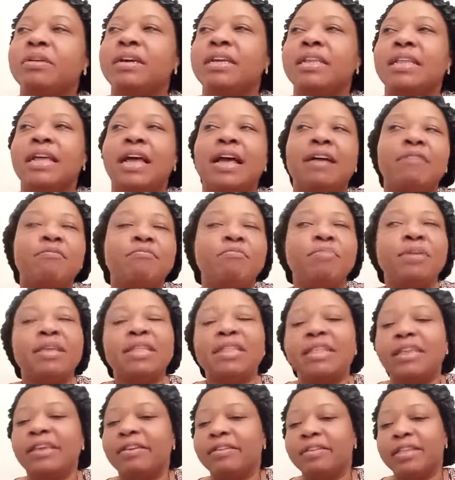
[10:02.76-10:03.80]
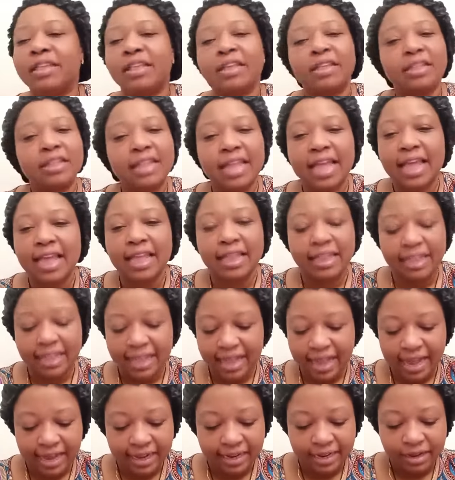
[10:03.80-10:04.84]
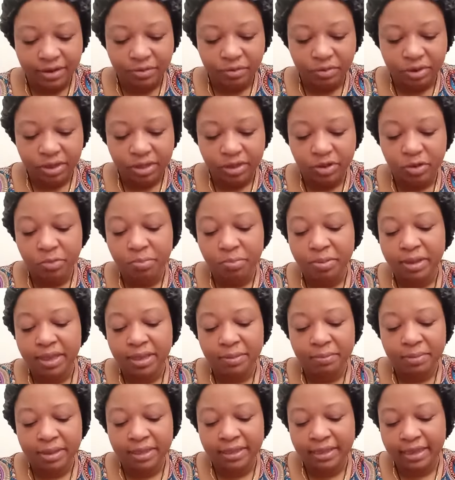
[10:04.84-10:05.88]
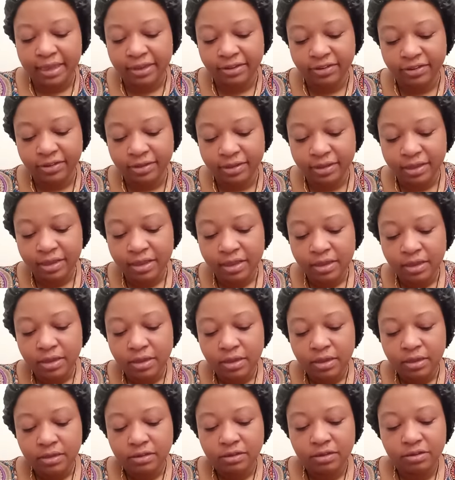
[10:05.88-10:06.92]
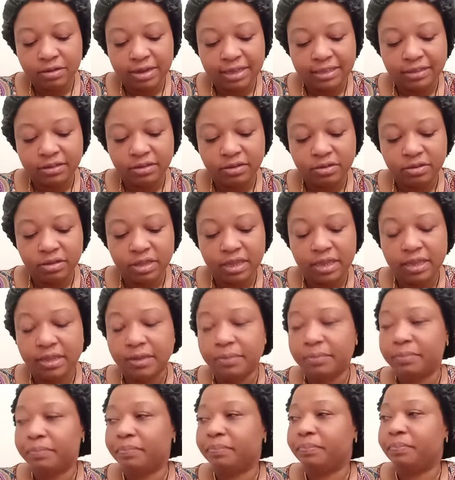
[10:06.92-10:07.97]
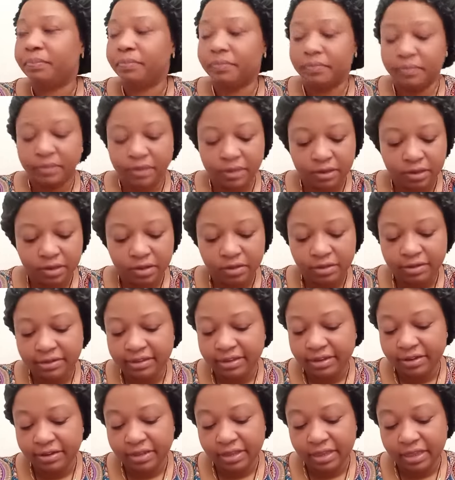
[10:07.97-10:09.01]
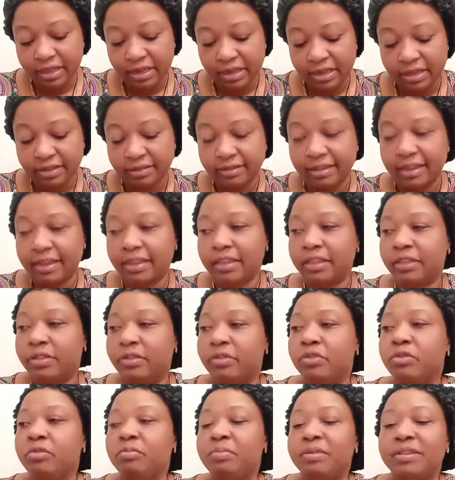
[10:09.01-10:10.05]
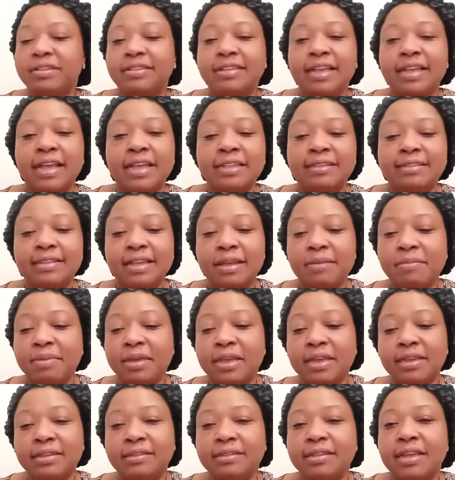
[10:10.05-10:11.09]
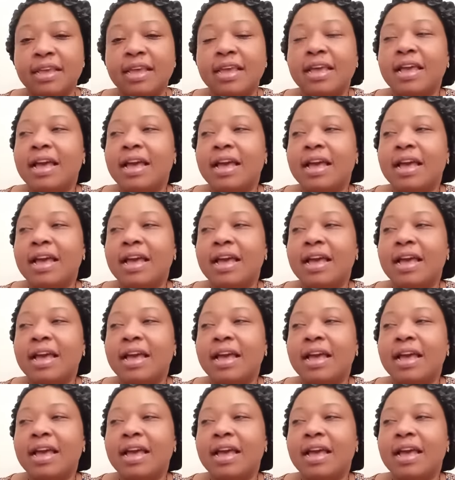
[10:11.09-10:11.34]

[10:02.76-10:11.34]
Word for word: but I've been there and done that. I didn't want no pain medication. So I told him, you know, is there anything else I can do besides that? Because